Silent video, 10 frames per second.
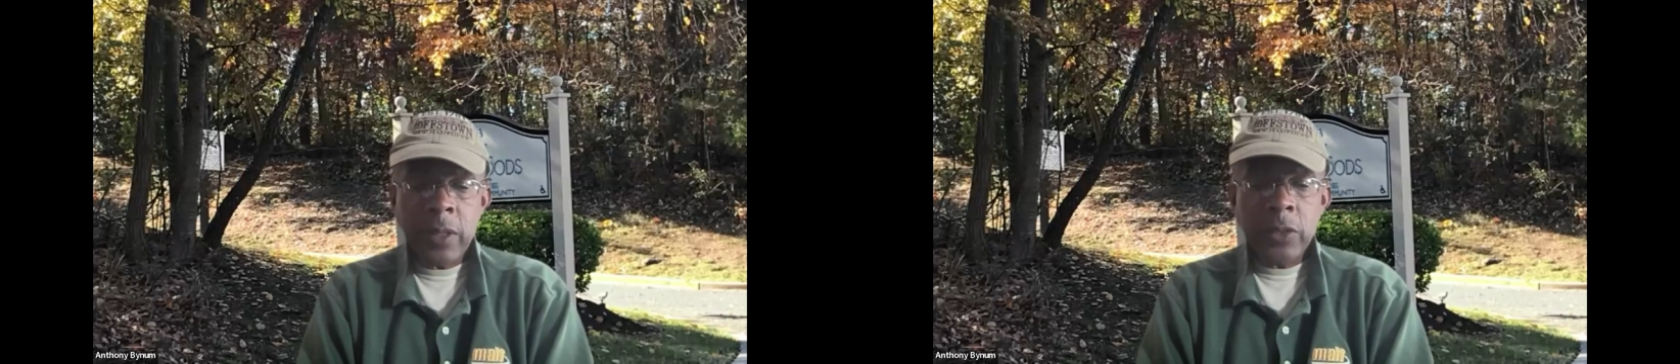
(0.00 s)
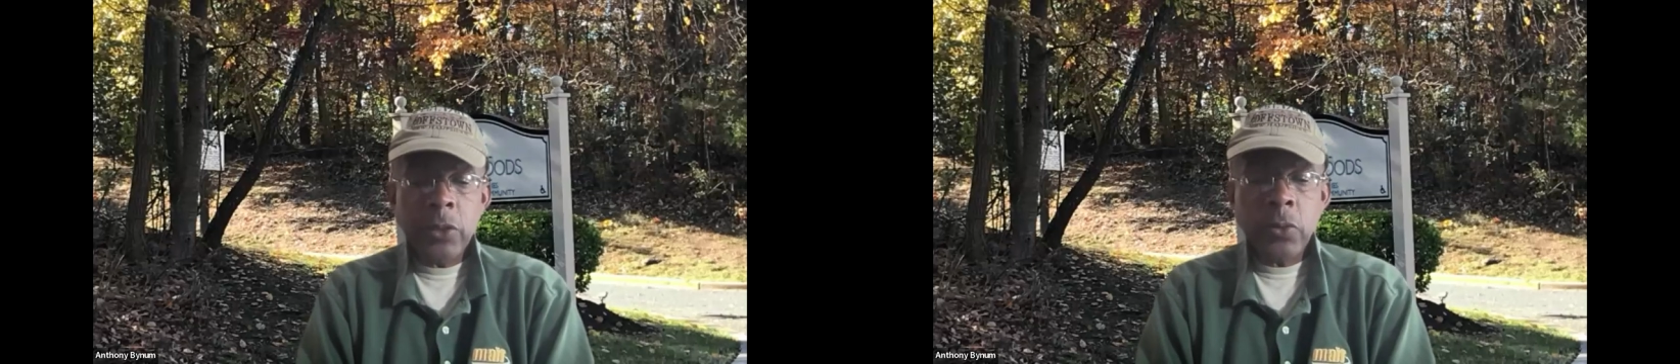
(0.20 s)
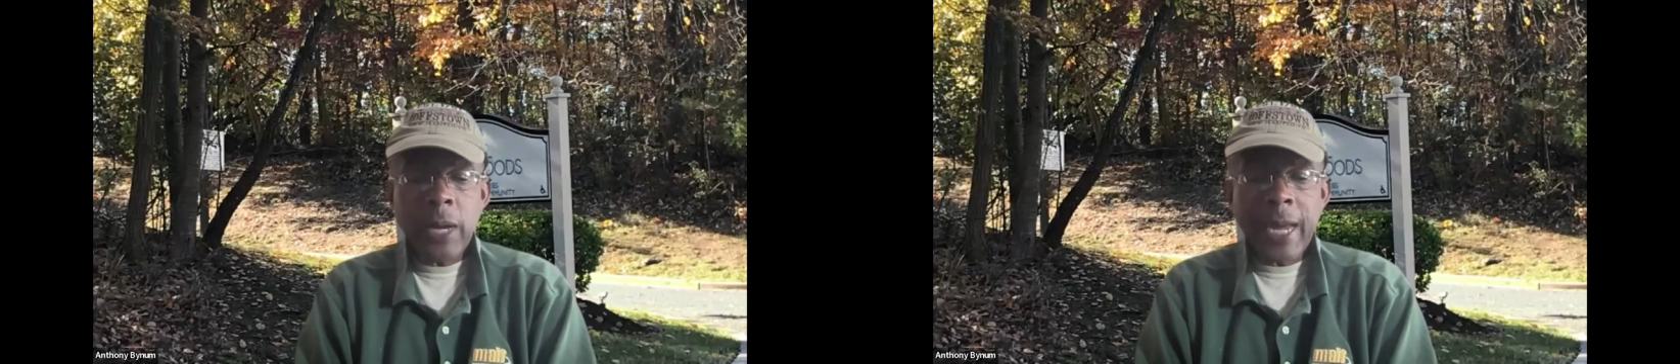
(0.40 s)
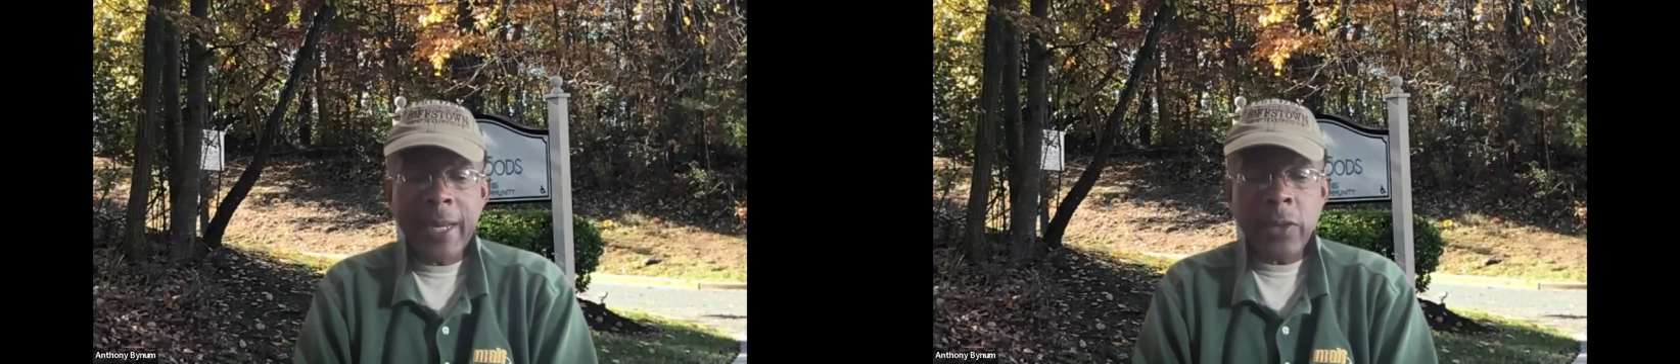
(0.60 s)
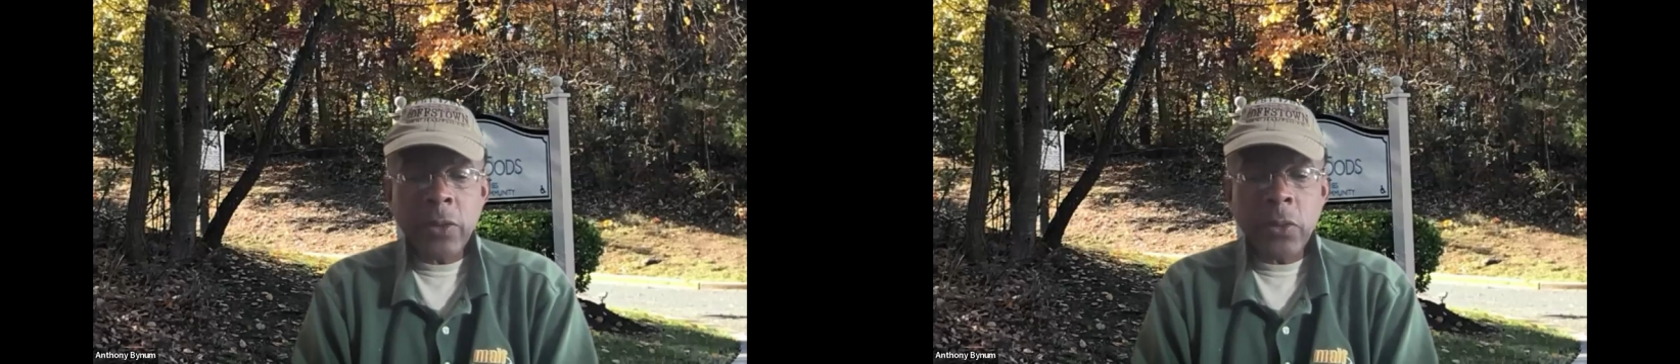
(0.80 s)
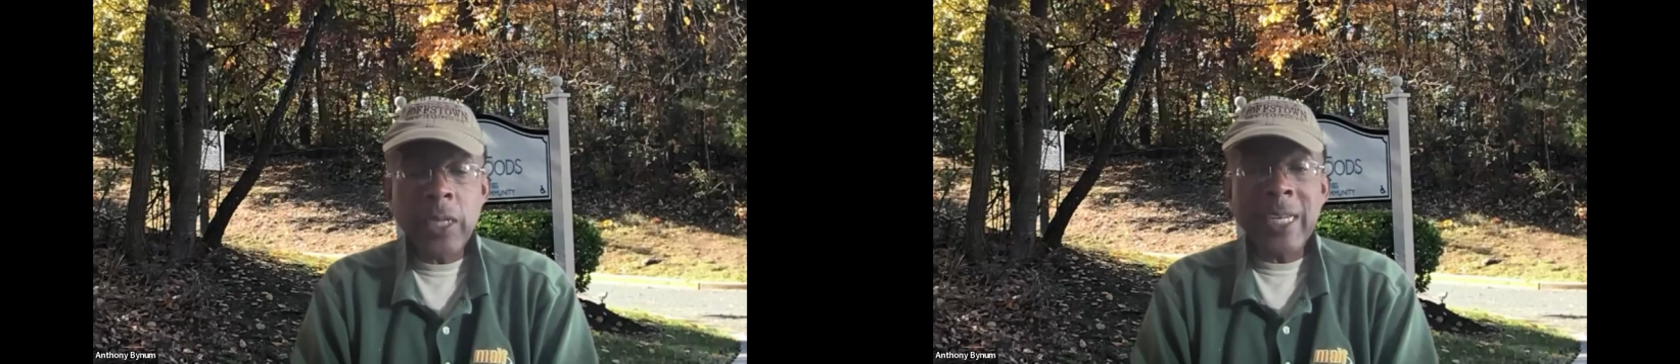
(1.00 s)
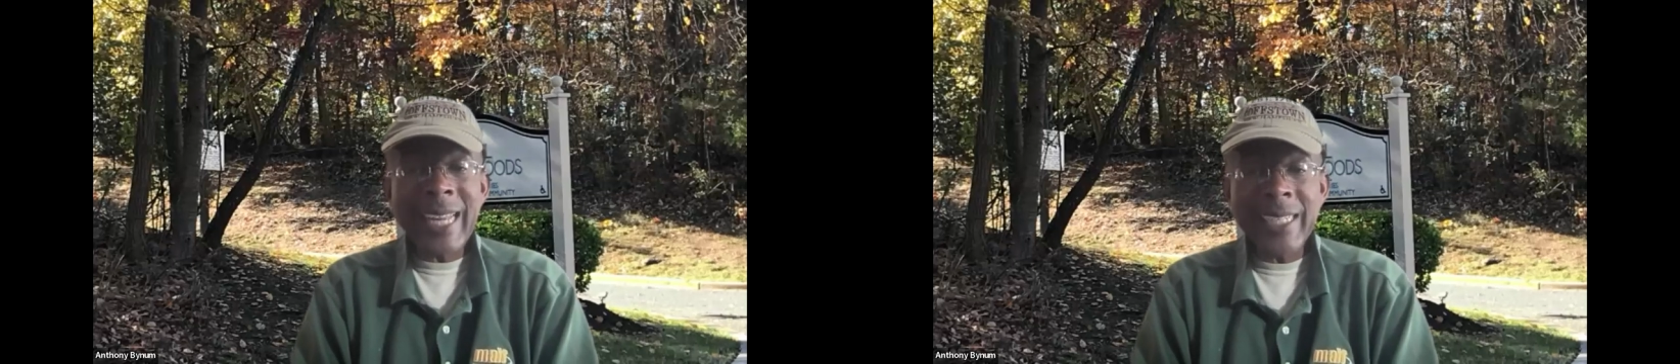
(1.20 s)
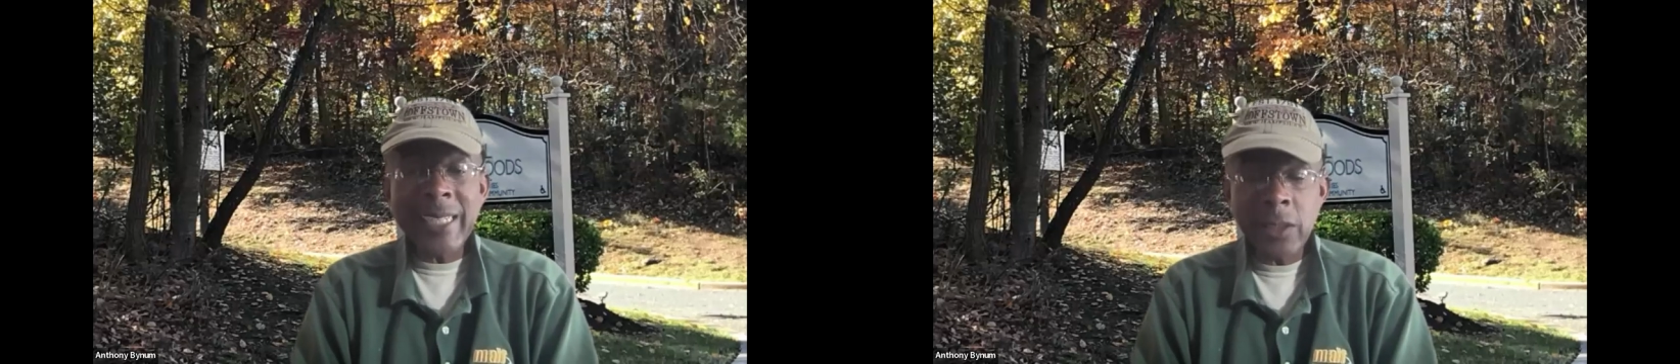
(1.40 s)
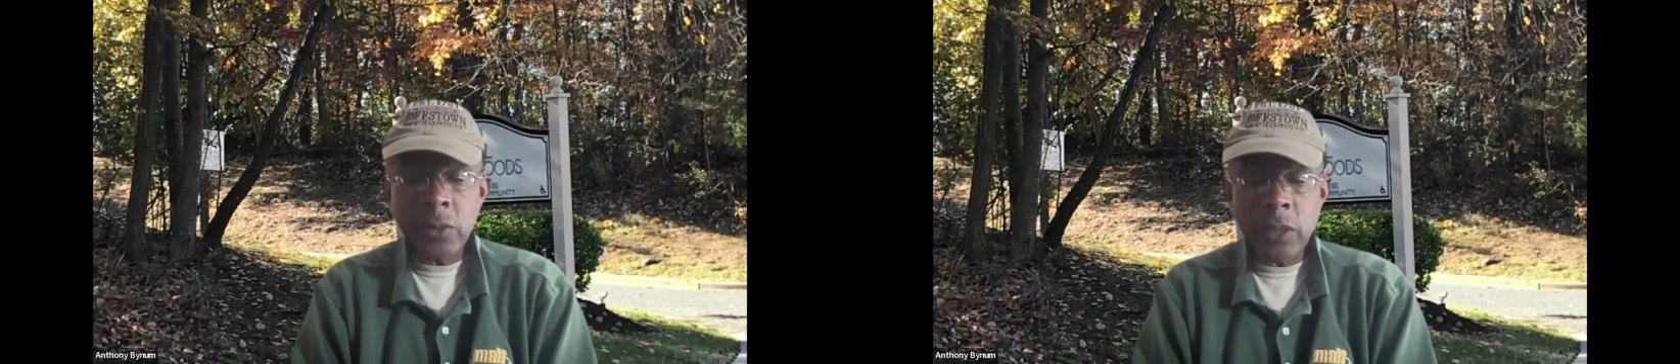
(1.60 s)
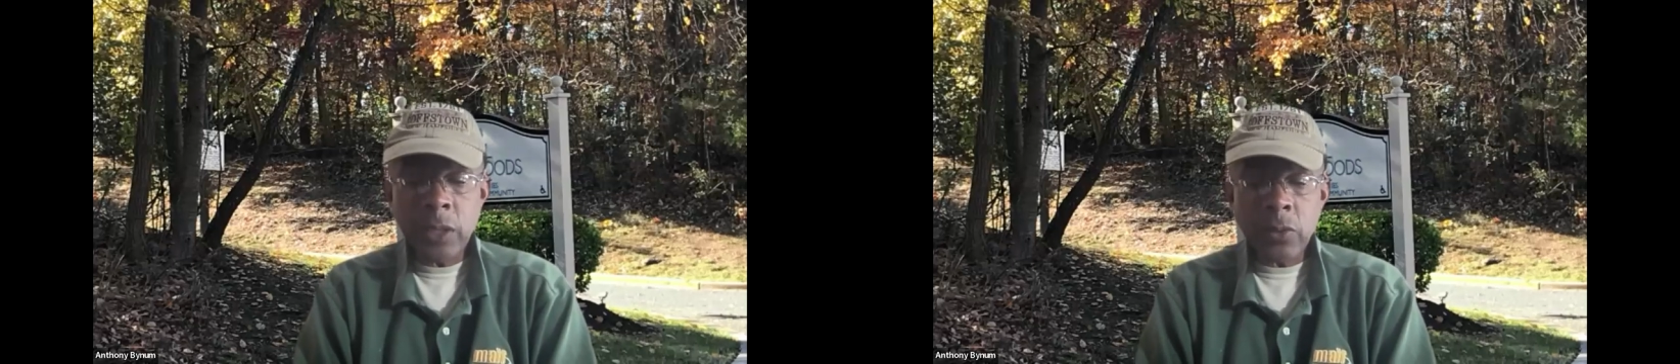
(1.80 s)
to
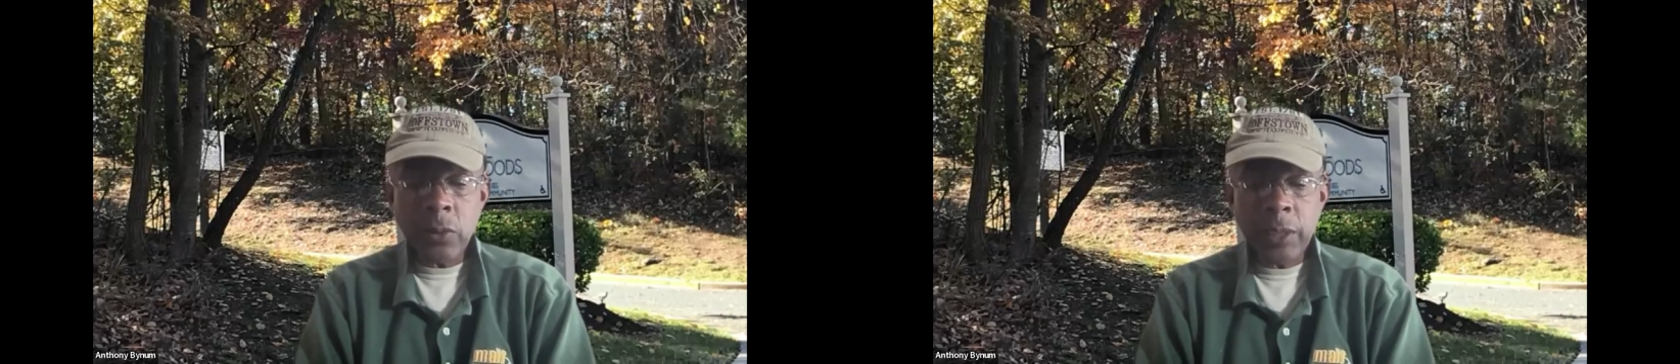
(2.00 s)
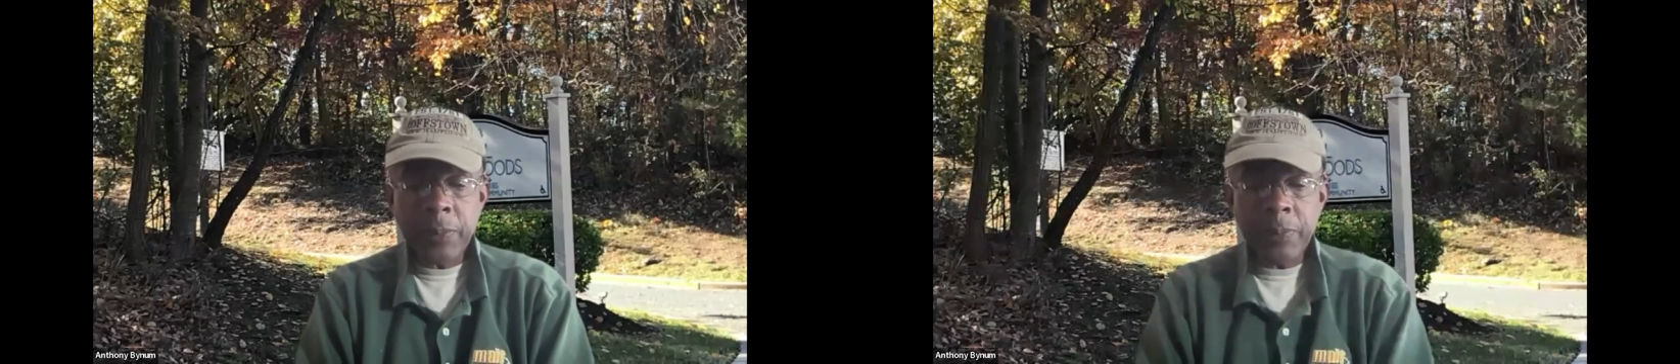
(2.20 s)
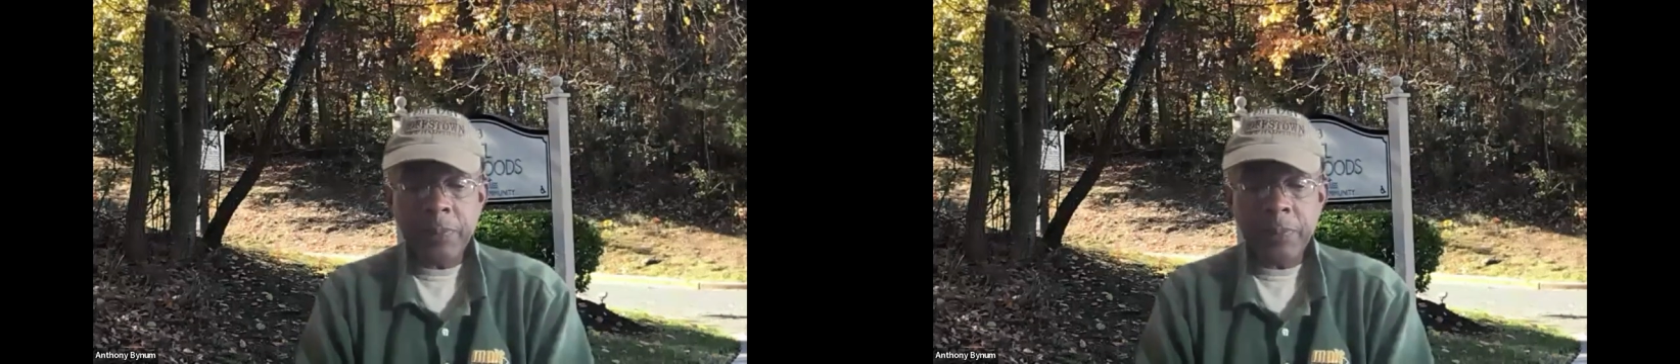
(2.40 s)
8/30/1923.